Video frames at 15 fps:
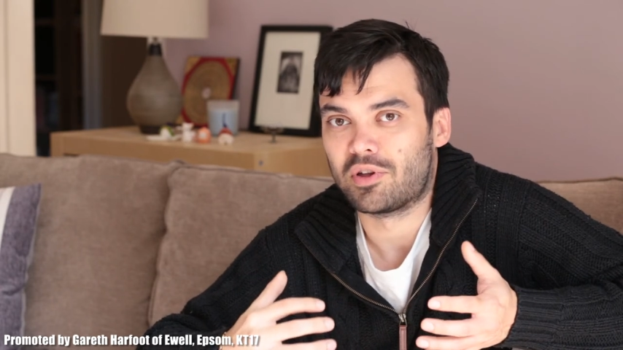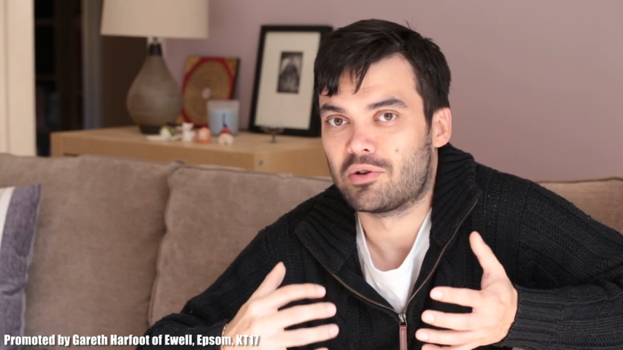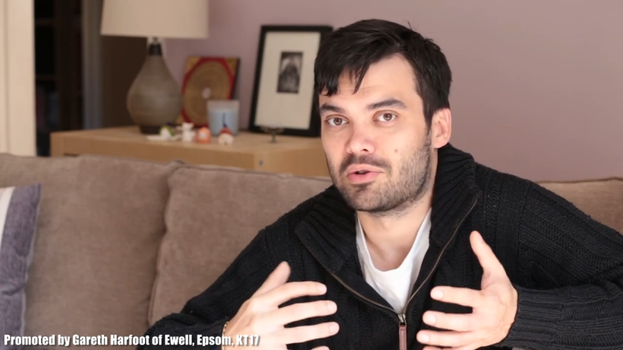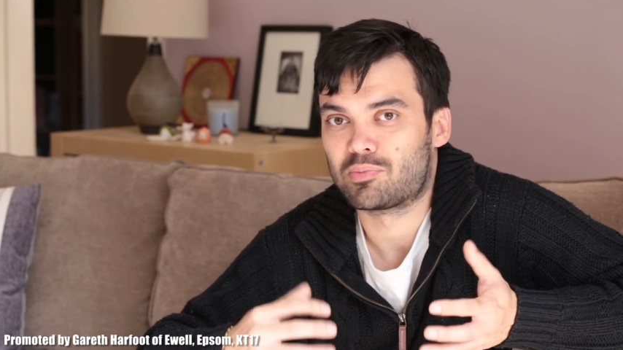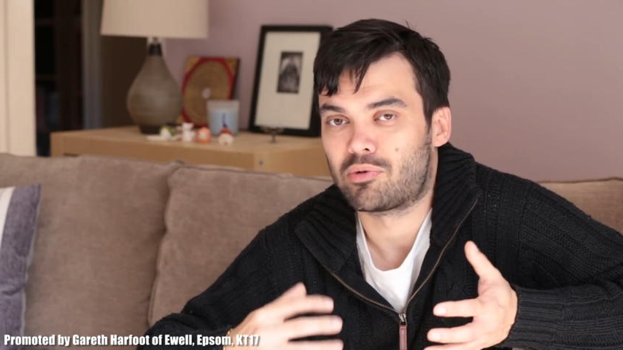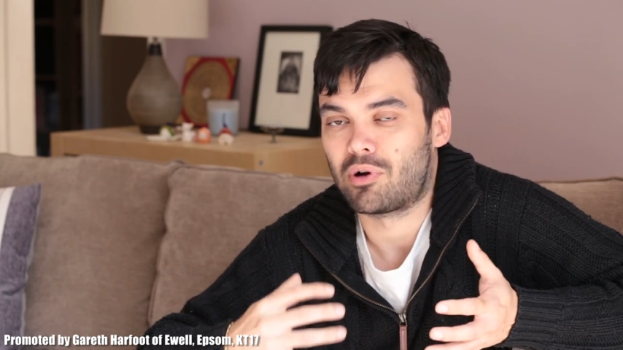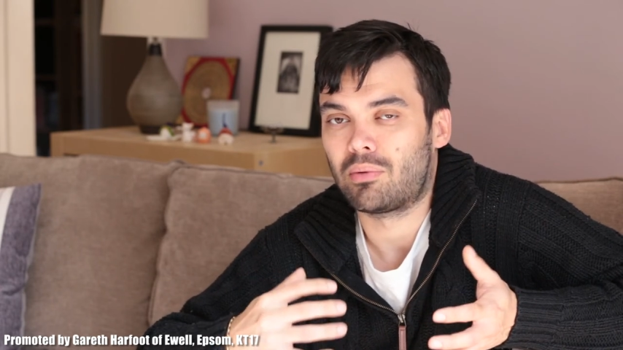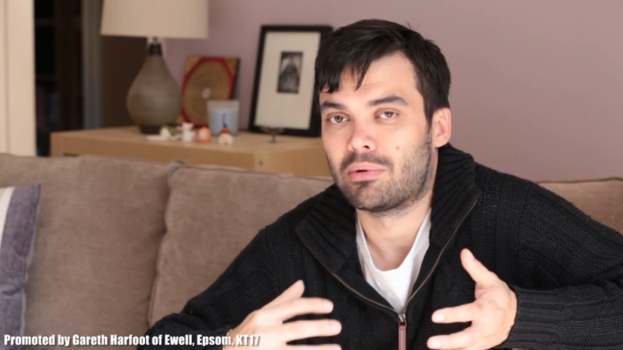
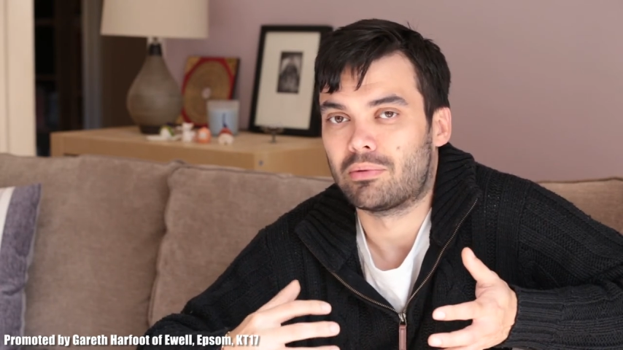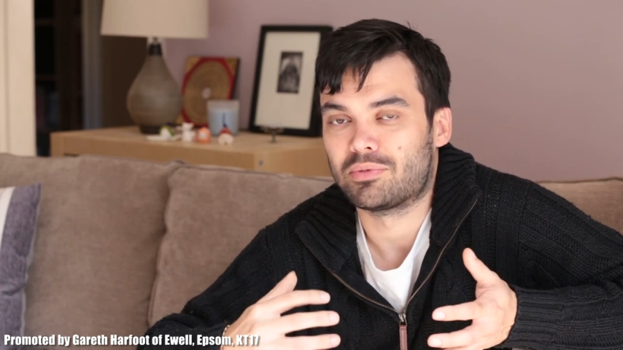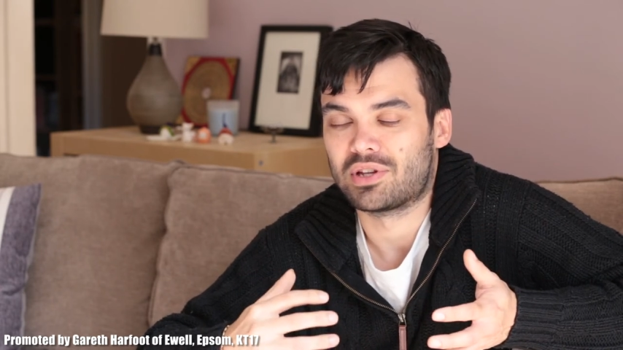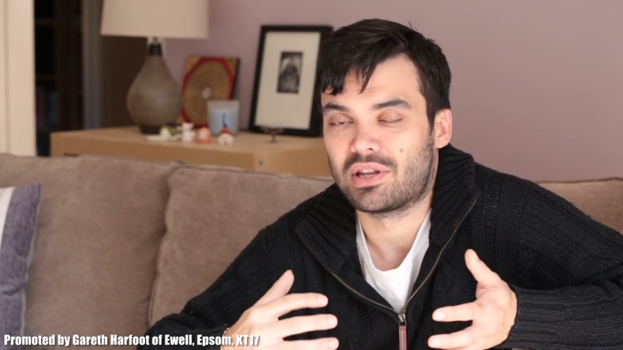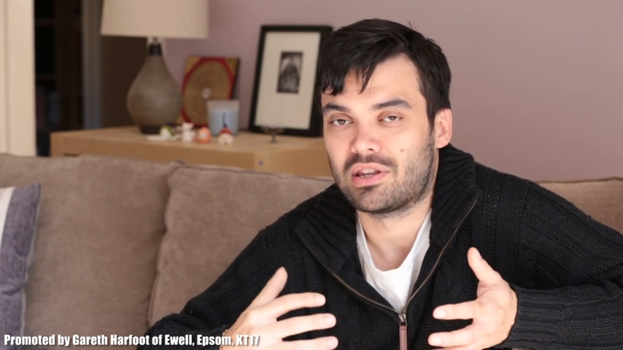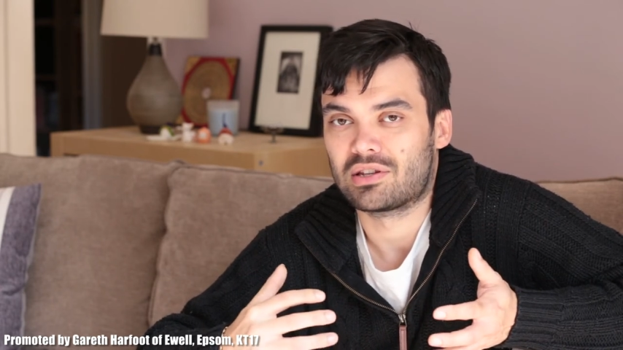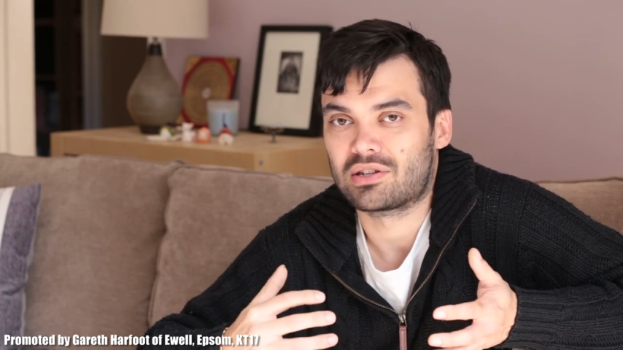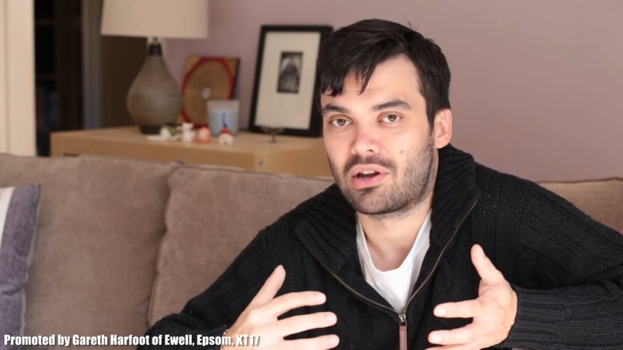those problems
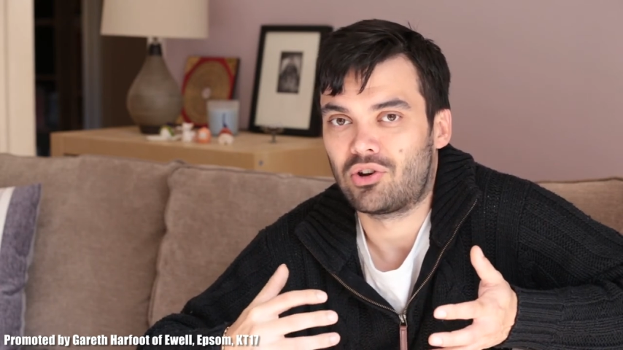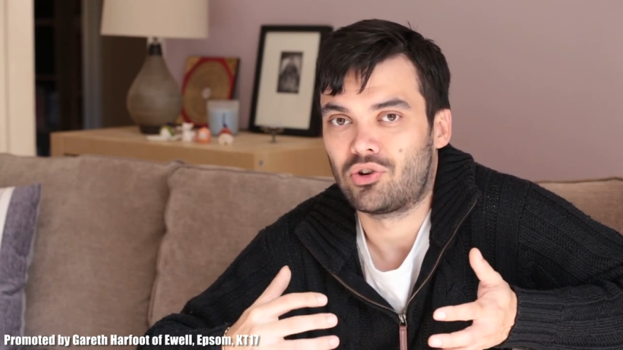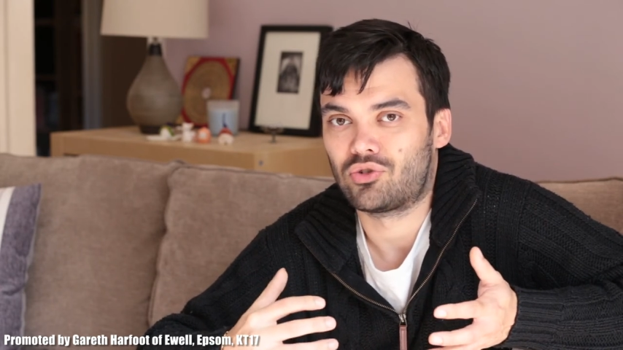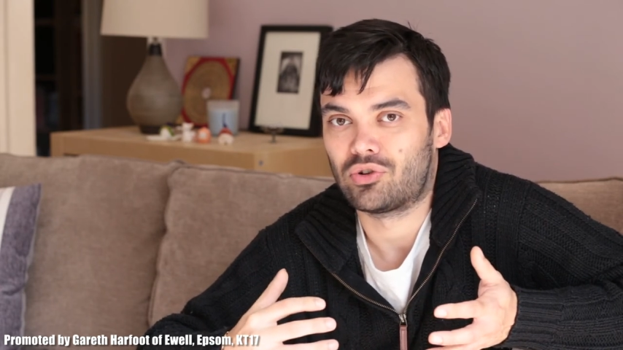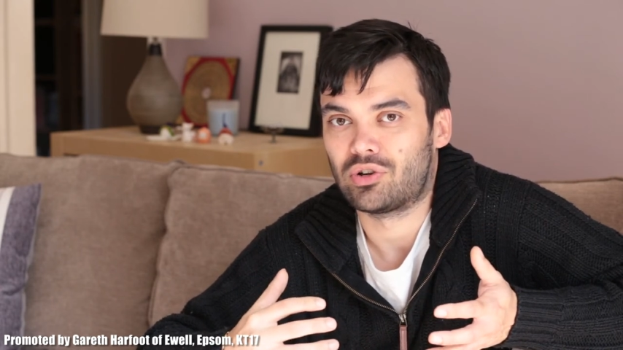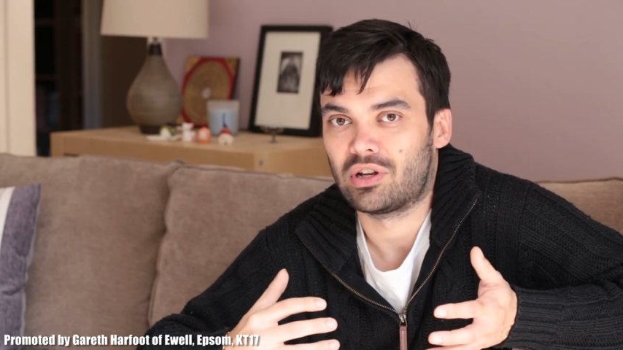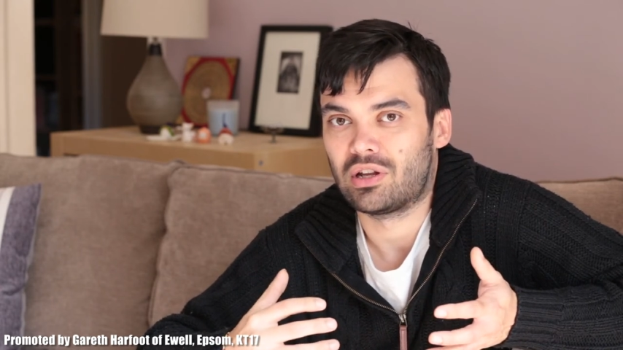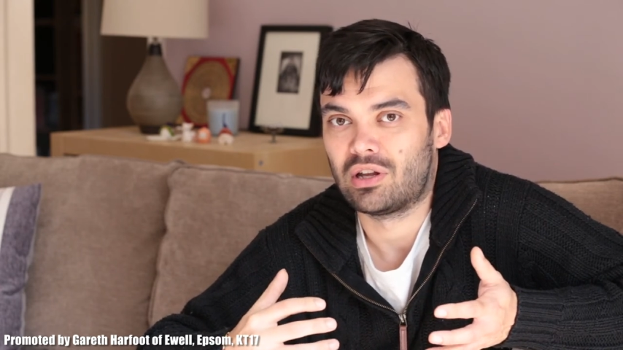in this
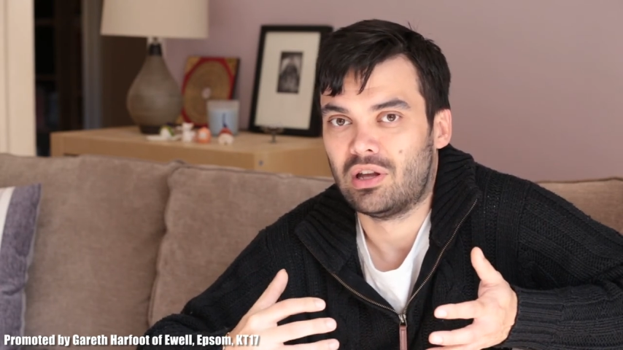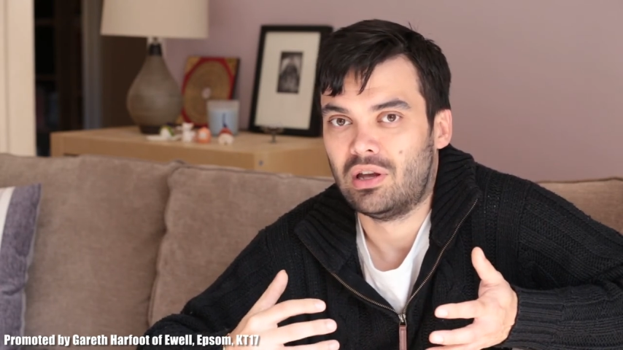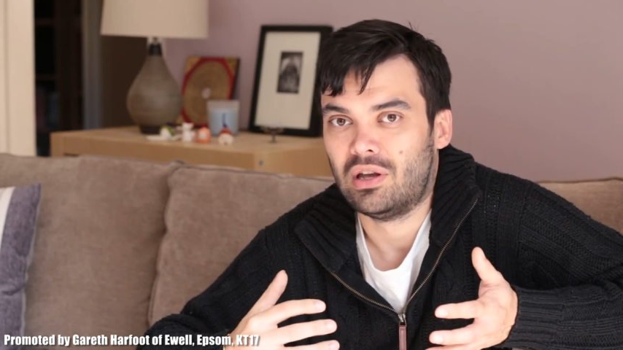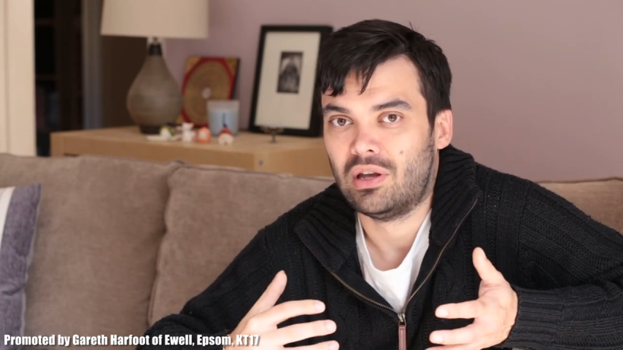country.